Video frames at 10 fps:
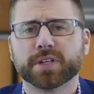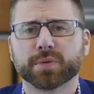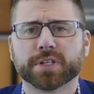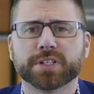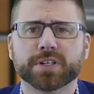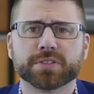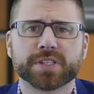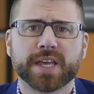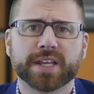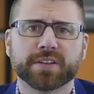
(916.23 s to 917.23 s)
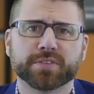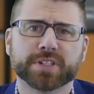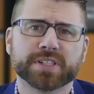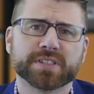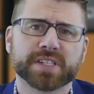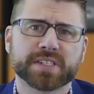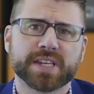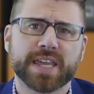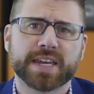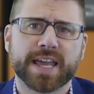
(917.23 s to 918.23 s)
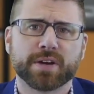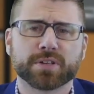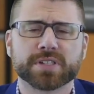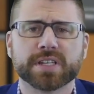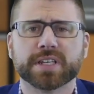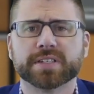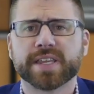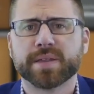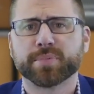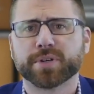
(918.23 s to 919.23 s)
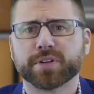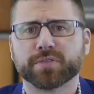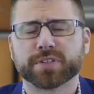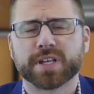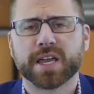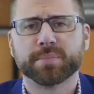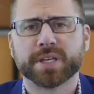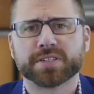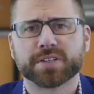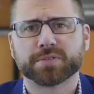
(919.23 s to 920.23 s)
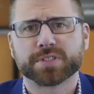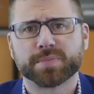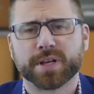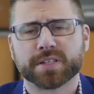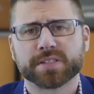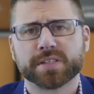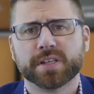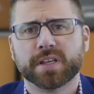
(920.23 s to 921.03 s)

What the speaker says: We're going to dose that every 6 to 8 hours and then taper it over time based on response.